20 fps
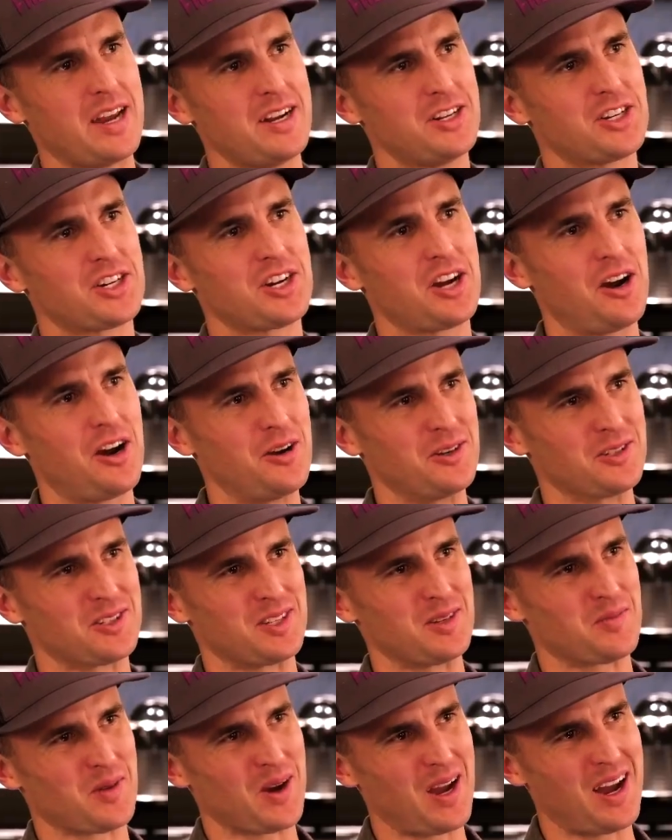shows
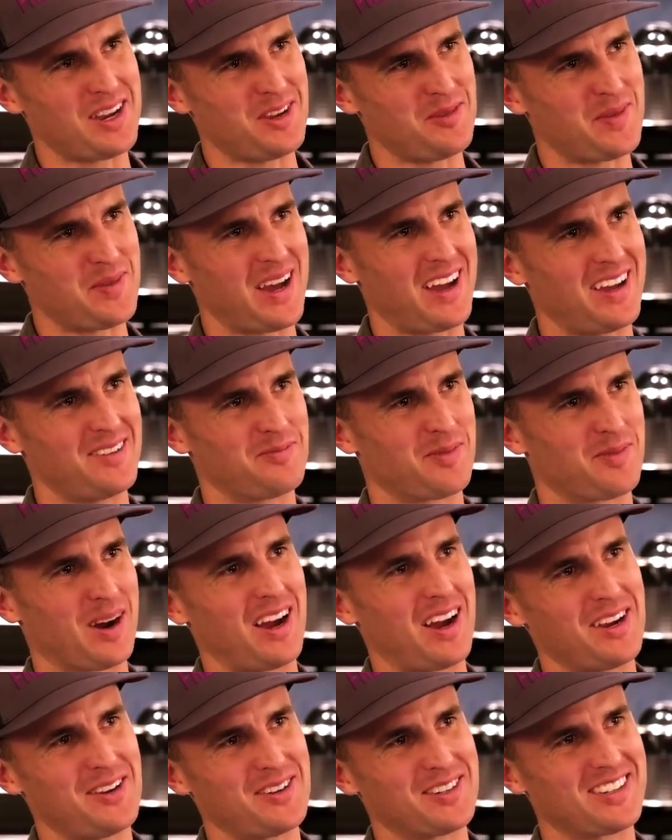that brought you
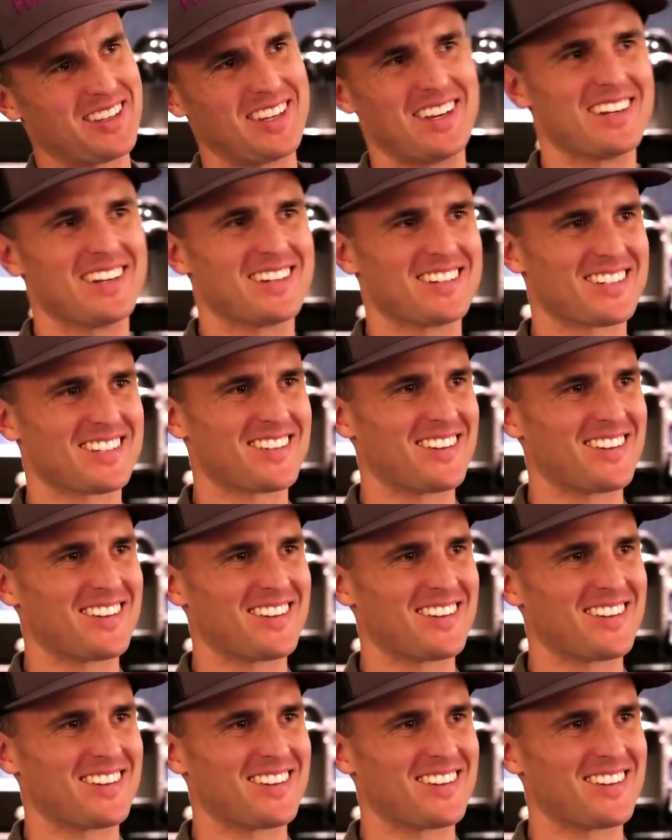into the industry.